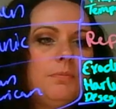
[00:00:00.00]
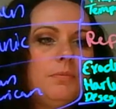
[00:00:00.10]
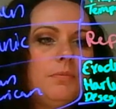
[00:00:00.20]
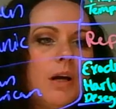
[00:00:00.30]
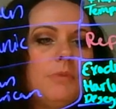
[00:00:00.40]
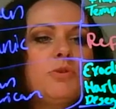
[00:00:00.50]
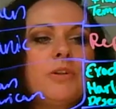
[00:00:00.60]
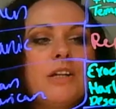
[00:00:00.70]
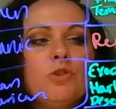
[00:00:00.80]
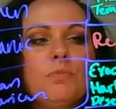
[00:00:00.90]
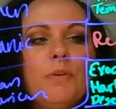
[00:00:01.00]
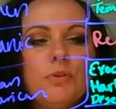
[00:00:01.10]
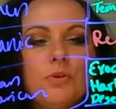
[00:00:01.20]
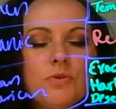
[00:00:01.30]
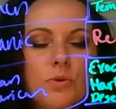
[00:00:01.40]
that's your
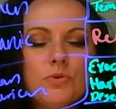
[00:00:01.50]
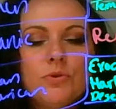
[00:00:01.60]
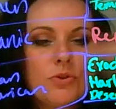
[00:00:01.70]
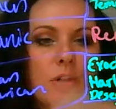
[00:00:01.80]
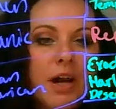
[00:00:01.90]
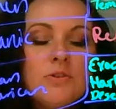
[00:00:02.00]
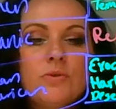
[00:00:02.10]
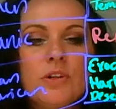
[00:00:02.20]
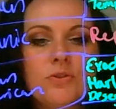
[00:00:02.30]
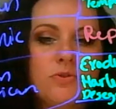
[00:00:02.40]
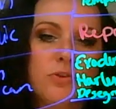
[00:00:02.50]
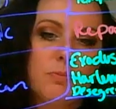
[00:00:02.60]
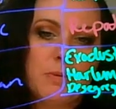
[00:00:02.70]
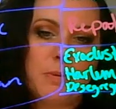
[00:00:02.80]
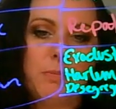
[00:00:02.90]
Buffalo Soldiers. Your exodusters are going
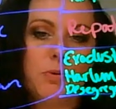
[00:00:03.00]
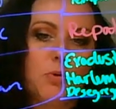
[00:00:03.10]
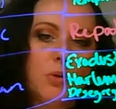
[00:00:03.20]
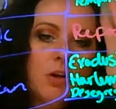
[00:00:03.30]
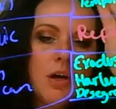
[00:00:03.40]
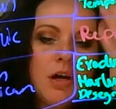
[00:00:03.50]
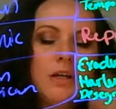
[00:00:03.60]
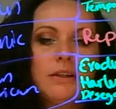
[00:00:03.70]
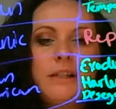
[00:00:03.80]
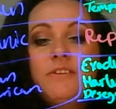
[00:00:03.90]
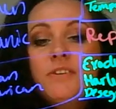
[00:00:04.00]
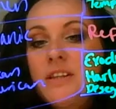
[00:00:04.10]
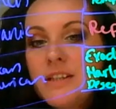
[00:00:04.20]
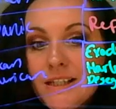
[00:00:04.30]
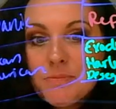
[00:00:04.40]
to be the people who are leaving
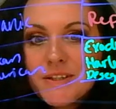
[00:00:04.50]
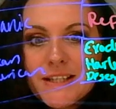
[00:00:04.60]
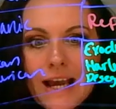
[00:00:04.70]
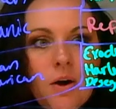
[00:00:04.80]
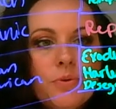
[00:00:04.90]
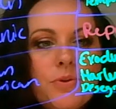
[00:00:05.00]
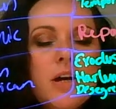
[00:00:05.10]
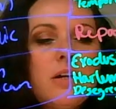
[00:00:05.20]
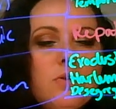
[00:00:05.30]
the Deep South to